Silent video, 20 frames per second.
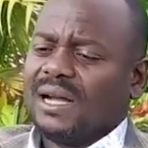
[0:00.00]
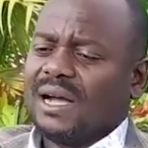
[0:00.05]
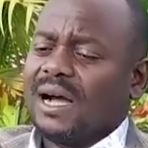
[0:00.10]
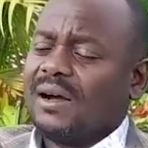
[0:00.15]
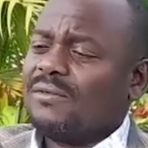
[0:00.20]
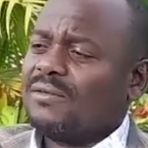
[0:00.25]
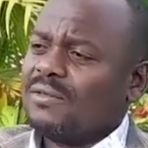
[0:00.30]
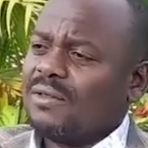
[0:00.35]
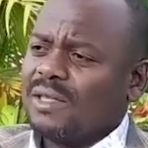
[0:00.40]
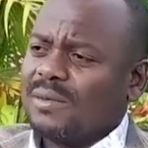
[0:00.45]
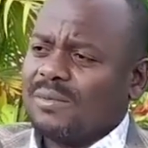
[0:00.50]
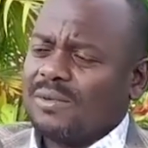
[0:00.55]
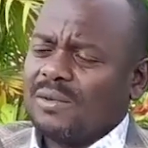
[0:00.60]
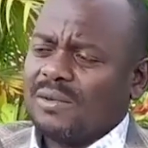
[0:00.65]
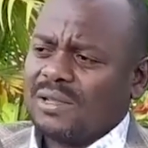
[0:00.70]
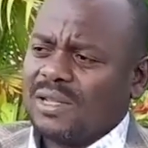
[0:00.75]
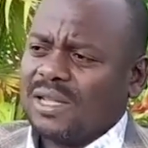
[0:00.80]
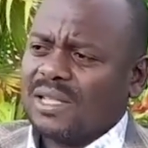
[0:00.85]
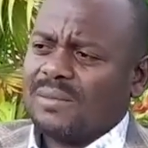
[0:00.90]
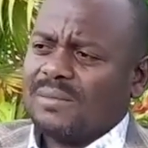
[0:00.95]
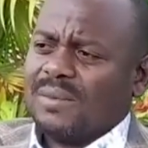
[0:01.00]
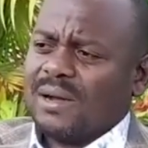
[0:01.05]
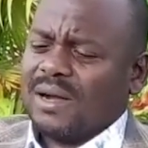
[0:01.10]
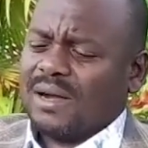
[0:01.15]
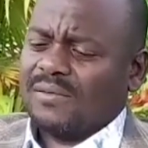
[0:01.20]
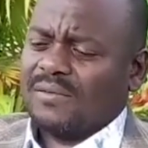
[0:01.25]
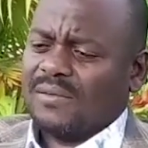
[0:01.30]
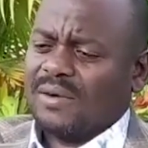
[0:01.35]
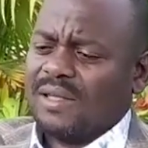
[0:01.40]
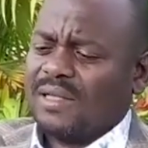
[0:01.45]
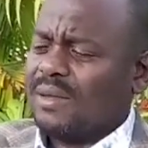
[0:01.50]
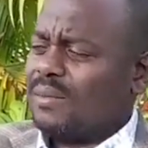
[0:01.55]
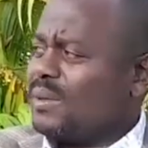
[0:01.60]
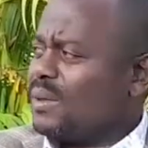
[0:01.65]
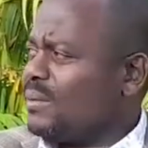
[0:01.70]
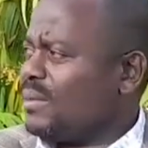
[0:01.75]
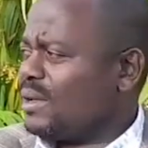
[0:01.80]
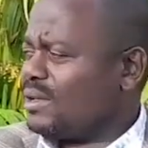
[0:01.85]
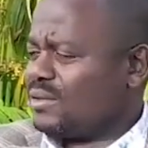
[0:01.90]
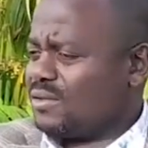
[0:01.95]
have not brought it back for other
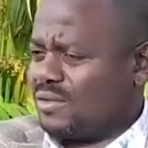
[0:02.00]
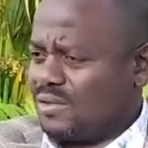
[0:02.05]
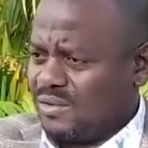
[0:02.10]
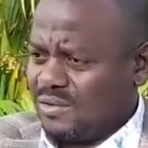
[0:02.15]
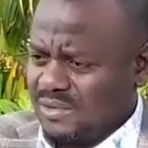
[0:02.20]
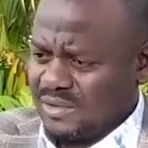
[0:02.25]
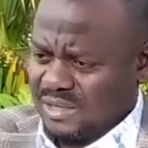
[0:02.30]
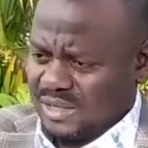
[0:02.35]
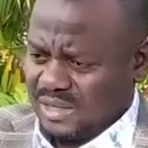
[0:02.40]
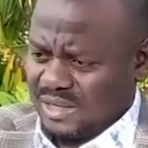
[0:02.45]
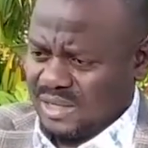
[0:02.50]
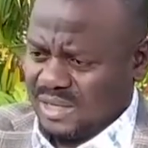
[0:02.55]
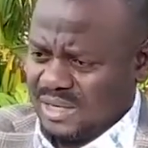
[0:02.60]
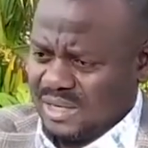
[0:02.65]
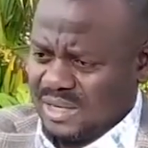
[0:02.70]
members to use it.